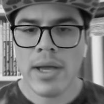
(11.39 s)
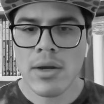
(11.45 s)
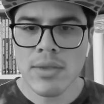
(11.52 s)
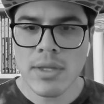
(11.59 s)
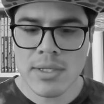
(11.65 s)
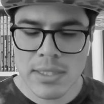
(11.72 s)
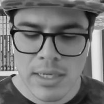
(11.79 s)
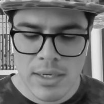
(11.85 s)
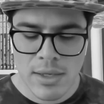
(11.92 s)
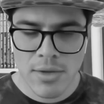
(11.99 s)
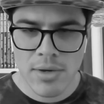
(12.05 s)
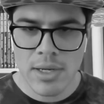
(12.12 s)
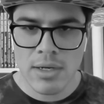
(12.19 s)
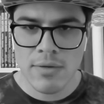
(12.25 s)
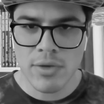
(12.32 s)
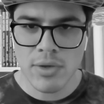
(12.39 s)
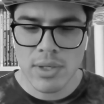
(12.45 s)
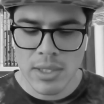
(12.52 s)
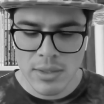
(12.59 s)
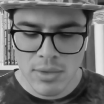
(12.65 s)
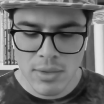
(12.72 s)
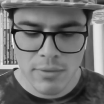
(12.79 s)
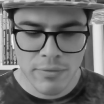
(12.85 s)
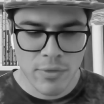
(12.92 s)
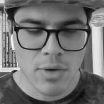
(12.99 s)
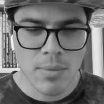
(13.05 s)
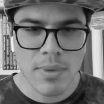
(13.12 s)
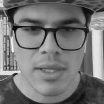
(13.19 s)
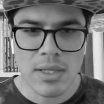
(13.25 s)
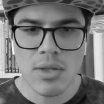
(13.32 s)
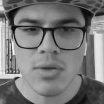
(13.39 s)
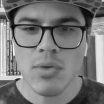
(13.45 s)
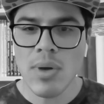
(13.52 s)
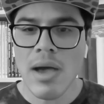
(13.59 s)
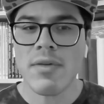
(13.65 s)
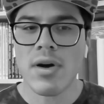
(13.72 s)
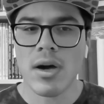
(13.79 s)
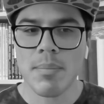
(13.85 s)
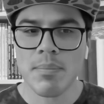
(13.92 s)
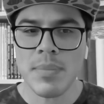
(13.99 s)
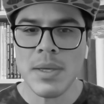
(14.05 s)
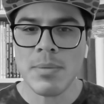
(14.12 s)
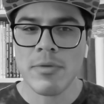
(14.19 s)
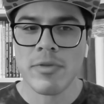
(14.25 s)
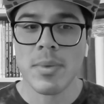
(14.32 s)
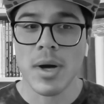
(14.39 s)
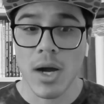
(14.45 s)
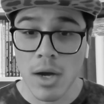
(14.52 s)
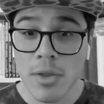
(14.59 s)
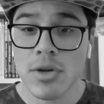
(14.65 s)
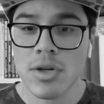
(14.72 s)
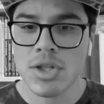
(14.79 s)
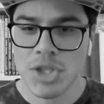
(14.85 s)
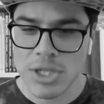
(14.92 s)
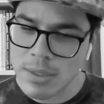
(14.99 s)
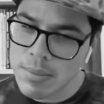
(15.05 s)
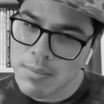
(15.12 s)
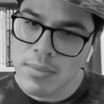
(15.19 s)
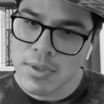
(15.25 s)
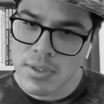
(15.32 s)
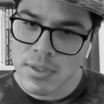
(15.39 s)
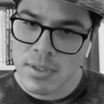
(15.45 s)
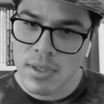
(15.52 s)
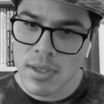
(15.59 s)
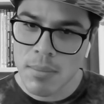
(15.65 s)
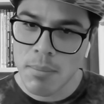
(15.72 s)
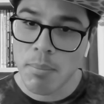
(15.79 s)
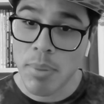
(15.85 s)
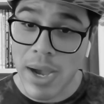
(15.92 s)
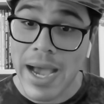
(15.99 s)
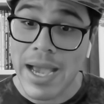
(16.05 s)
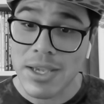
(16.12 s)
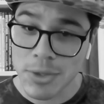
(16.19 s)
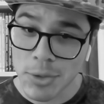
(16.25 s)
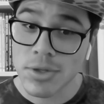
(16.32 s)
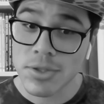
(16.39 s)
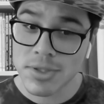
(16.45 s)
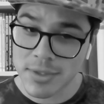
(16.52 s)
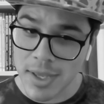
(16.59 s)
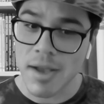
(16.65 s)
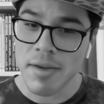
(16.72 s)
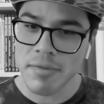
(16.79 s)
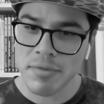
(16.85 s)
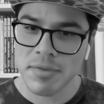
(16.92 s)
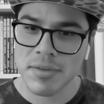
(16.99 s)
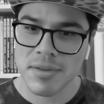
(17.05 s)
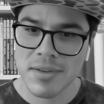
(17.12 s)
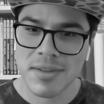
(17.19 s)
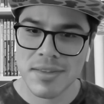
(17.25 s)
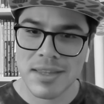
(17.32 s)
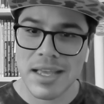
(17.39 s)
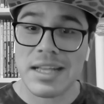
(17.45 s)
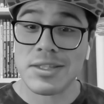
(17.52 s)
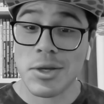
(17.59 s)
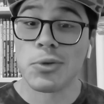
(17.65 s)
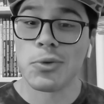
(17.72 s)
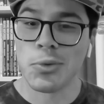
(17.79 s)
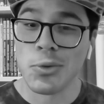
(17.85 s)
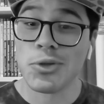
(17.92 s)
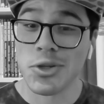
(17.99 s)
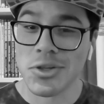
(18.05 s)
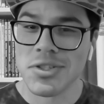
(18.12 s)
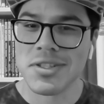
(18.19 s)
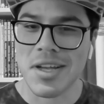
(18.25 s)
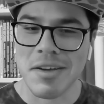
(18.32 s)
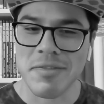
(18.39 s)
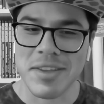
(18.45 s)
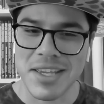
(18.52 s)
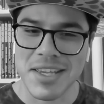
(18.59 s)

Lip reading: I heard this in another interview. Can you confirm you have people from other gyms buy your stuff? That's how cool your stuff